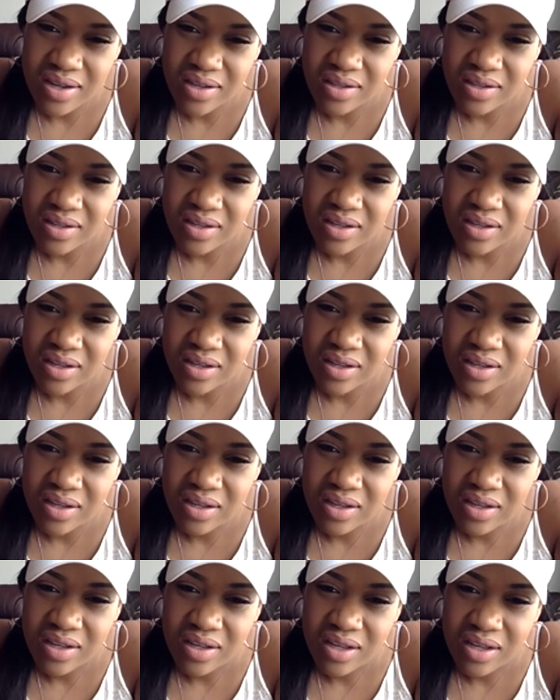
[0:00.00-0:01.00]

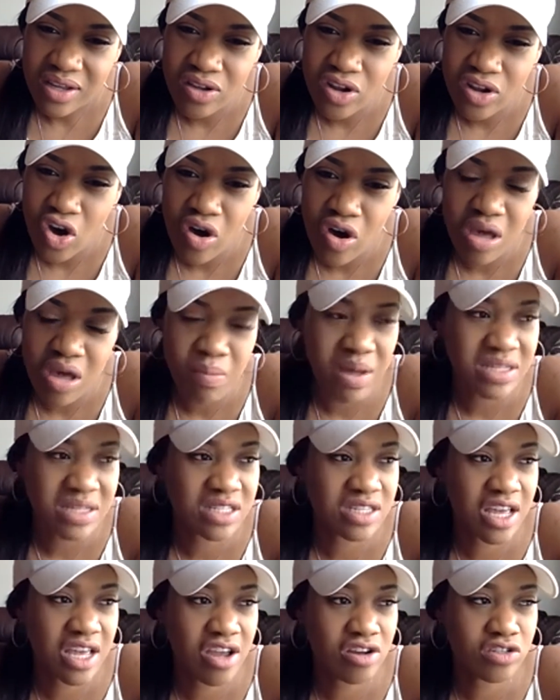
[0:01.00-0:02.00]
And my
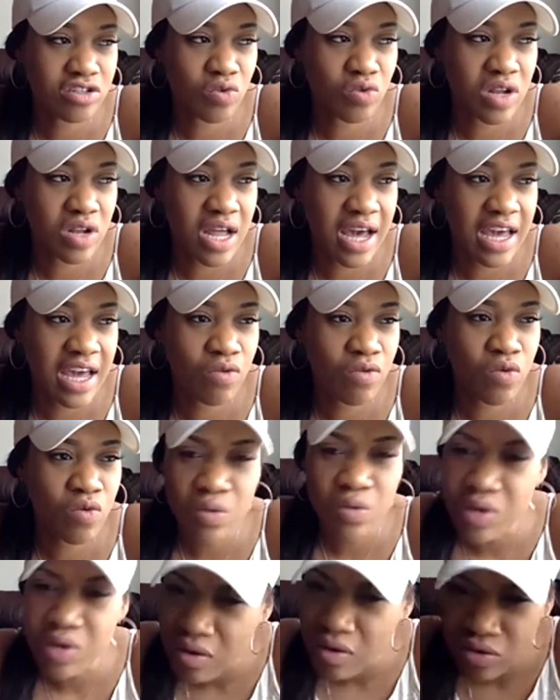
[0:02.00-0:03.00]
seniors were like, what are
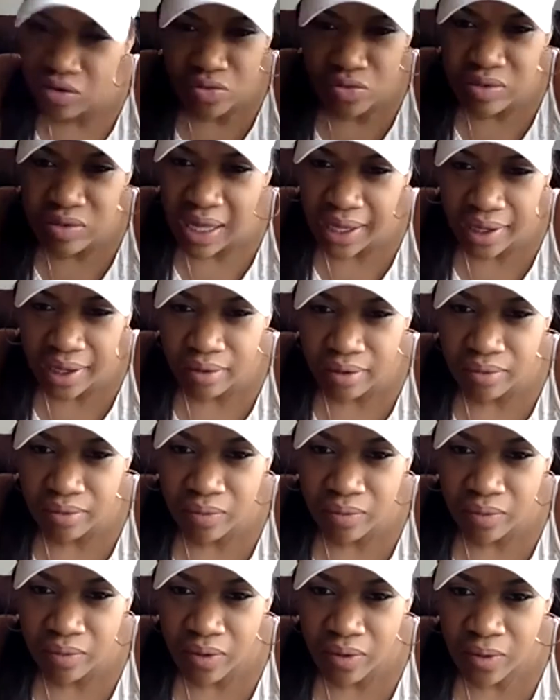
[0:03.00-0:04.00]
we going to do now?
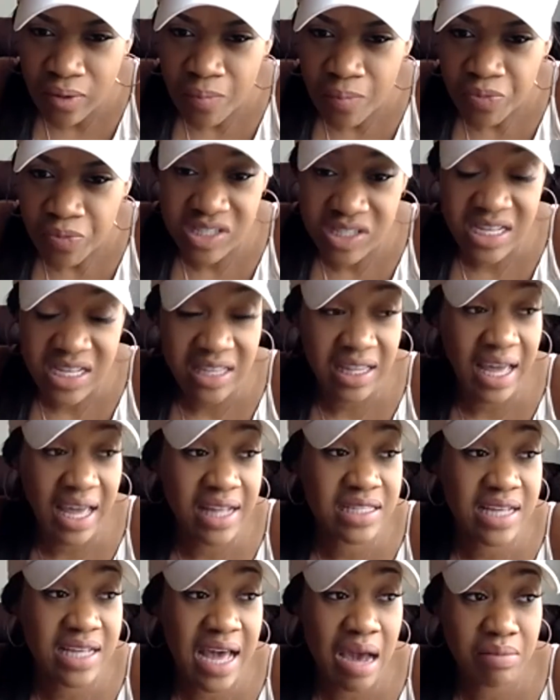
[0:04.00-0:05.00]
Because at that
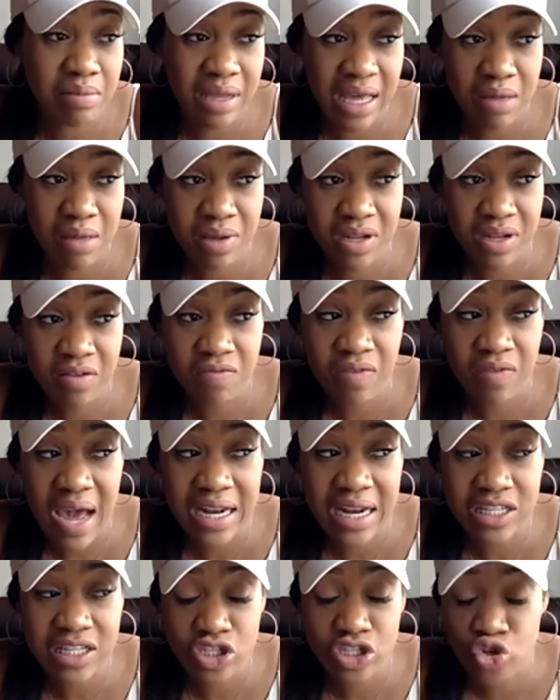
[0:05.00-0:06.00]
time, they had been
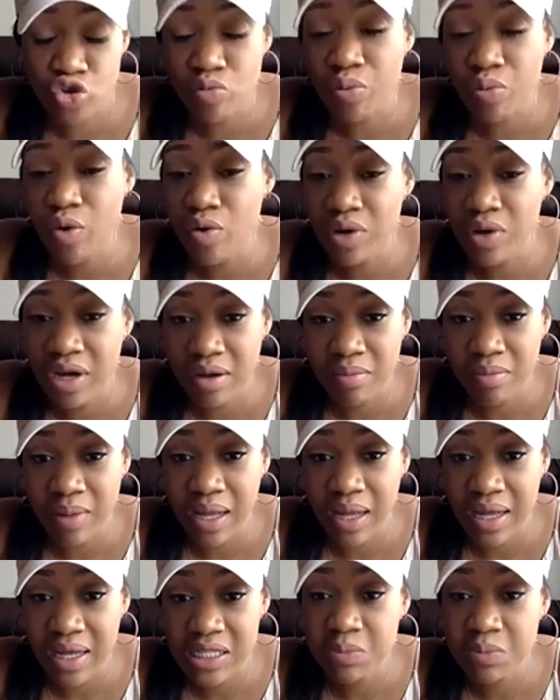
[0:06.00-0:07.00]
invited to 2 pro
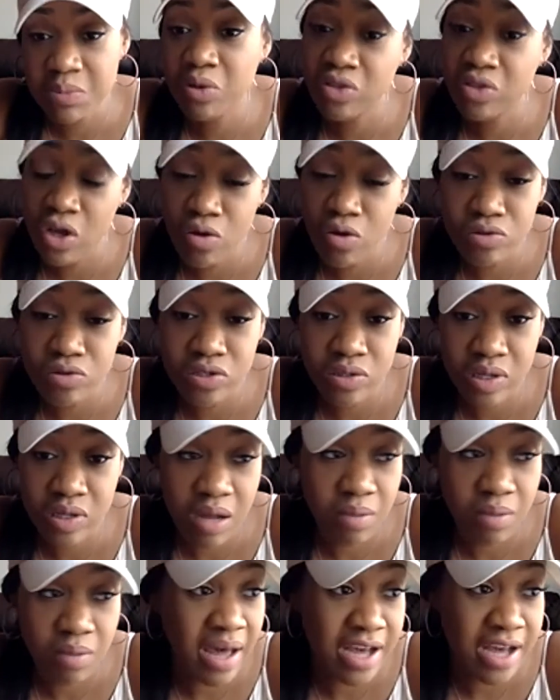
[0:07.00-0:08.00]
combines, but those
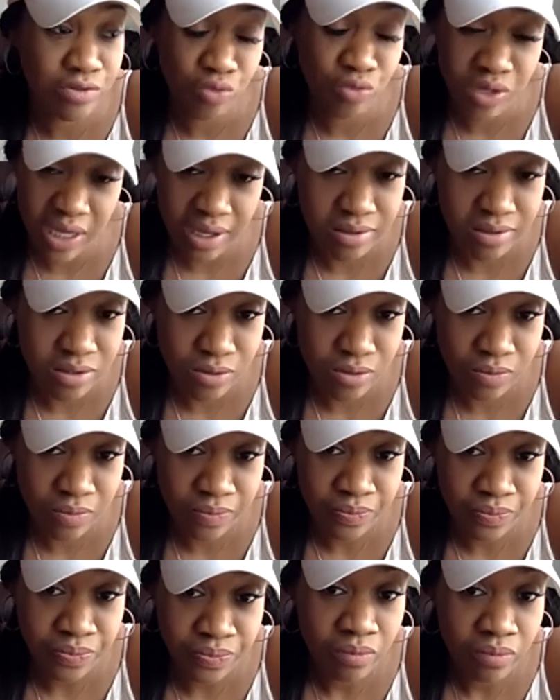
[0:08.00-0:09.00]
combines were canceled.
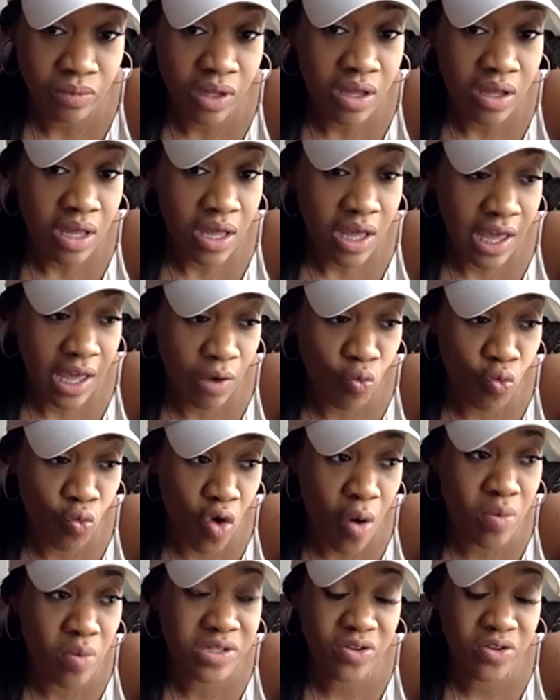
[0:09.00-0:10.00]
And
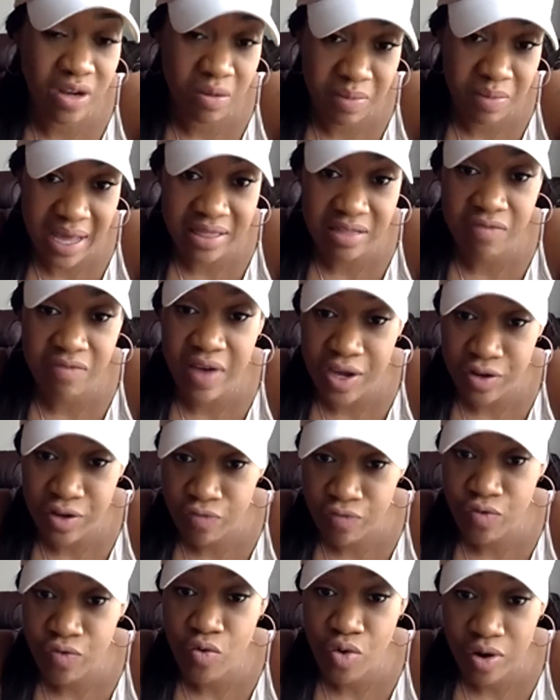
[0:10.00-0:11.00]
one was going to be at the Final
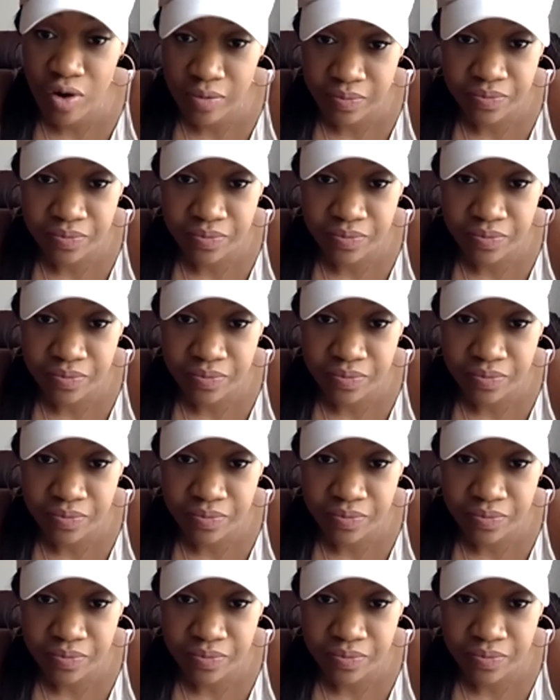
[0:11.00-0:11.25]
Four.